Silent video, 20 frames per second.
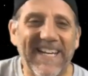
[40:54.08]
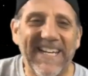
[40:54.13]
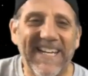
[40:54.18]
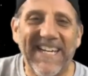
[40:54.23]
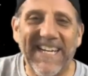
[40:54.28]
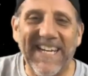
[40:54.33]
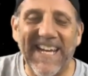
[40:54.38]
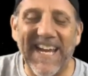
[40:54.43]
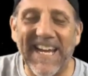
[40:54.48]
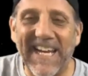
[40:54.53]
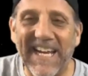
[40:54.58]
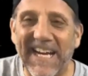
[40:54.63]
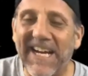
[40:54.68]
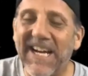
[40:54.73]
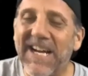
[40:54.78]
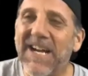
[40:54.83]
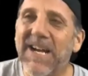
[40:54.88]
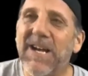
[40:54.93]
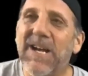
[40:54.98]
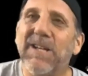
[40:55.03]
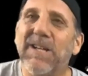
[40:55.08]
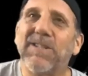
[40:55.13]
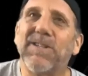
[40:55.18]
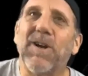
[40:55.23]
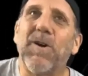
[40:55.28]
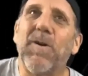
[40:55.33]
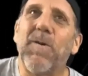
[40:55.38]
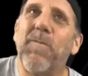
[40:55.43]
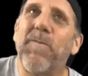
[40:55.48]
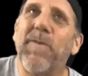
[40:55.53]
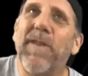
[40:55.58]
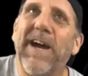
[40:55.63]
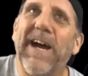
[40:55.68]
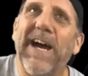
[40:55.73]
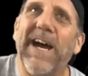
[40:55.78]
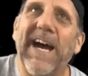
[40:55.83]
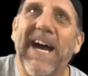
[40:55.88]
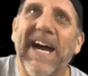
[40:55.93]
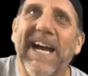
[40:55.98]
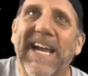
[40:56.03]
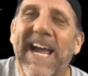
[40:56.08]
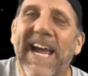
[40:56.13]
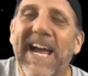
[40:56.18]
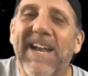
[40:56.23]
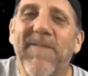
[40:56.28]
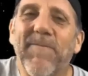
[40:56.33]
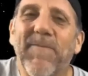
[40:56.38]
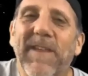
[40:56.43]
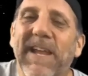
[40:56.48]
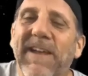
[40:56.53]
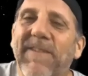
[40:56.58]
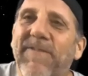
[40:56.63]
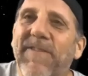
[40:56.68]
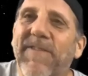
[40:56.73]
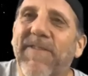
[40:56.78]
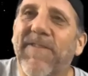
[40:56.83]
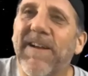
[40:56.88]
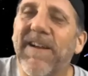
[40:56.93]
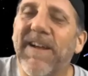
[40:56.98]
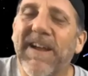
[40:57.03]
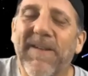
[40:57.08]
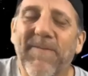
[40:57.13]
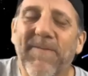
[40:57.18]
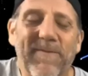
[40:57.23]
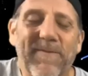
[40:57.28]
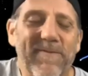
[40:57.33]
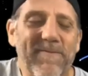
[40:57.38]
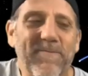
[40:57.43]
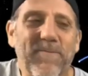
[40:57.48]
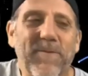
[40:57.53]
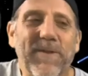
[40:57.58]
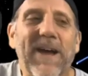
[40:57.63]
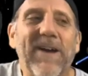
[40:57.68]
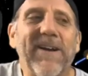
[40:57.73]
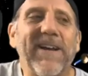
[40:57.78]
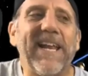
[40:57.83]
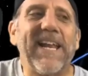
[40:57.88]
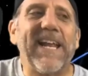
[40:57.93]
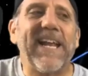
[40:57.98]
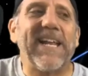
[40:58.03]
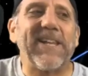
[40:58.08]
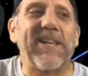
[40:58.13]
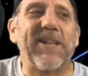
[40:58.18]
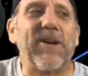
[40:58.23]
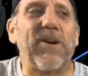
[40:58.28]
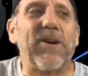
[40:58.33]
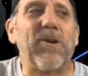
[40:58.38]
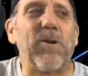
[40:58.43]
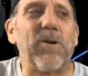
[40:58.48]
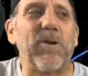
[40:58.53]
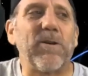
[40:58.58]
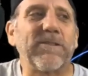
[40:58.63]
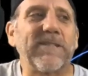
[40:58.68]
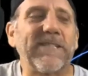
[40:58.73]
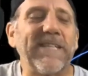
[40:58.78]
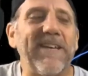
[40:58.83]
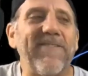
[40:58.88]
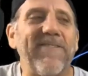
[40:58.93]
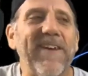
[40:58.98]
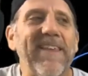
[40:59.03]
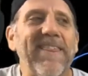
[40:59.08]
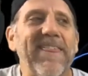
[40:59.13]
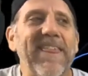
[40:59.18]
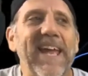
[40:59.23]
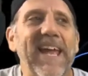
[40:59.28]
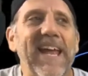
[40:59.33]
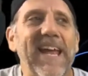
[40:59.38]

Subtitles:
Yeah. So again, without getting into the whole CV thing,